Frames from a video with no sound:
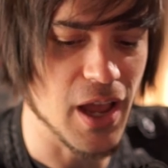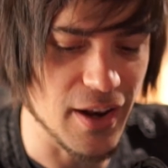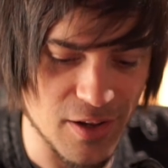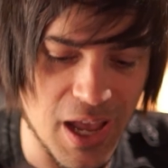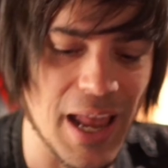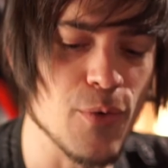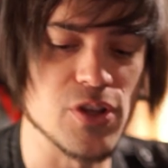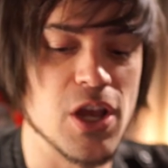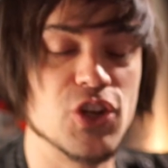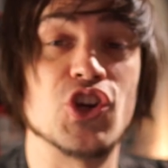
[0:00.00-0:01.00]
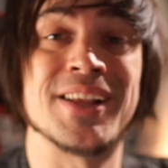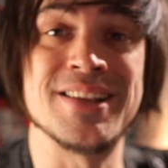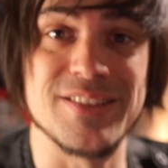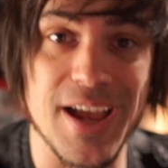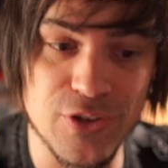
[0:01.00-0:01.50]
Uh, anyways, check
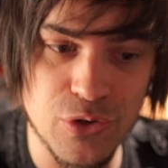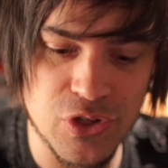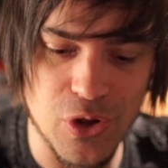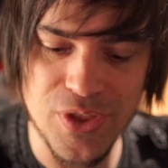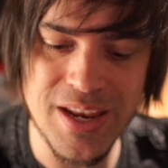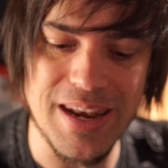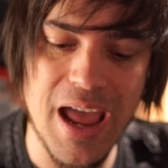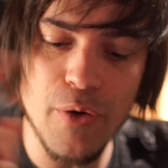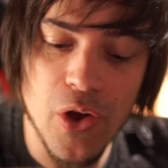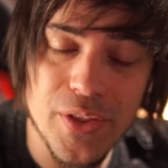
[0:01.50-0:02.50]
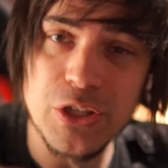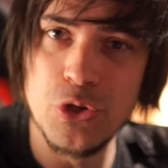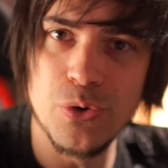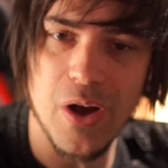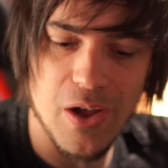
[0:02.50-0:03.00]
this out, dude. So then now all I
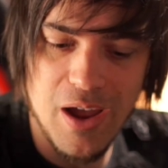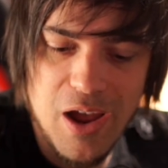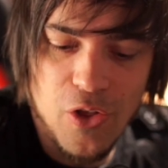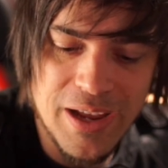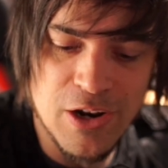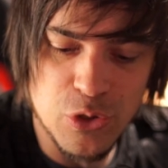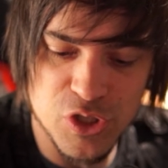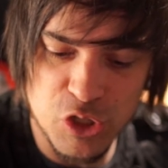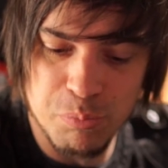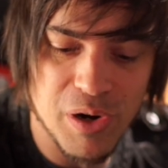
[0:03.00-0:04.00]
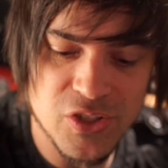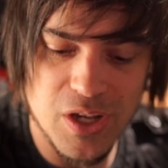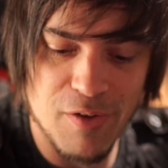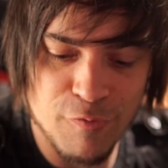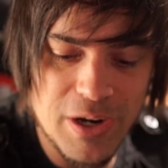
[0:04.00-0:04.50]
do, uh, all I gotta do is just press
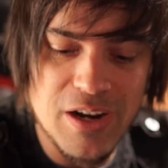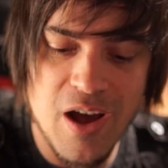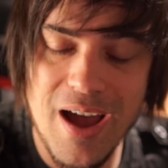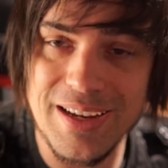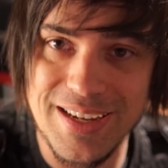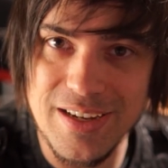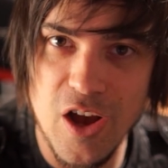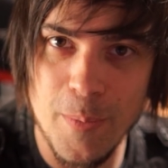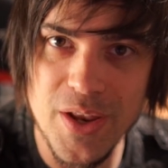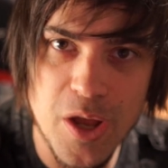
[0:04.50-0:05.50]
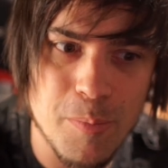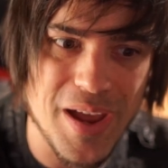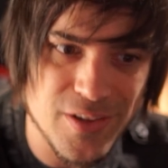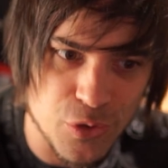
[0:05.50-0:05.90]
a freaking hotkey on my numpad.